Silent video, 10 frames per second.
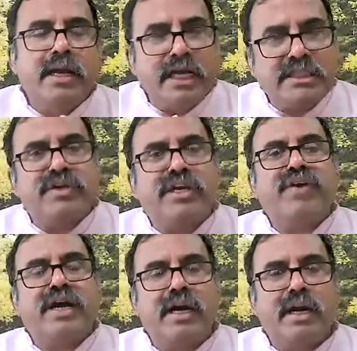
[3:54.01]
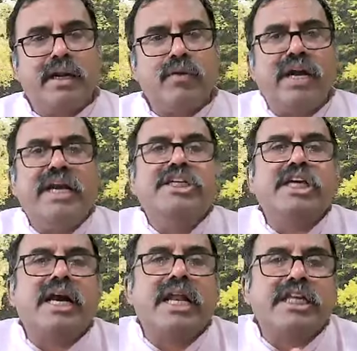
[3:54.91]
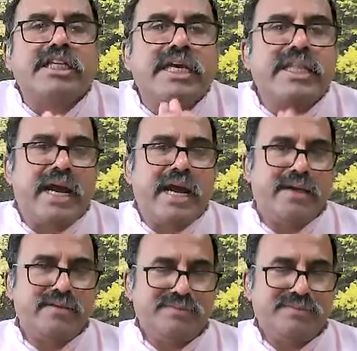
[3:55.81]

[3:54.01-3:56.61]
is difficult. Why did Shankaracharya say that?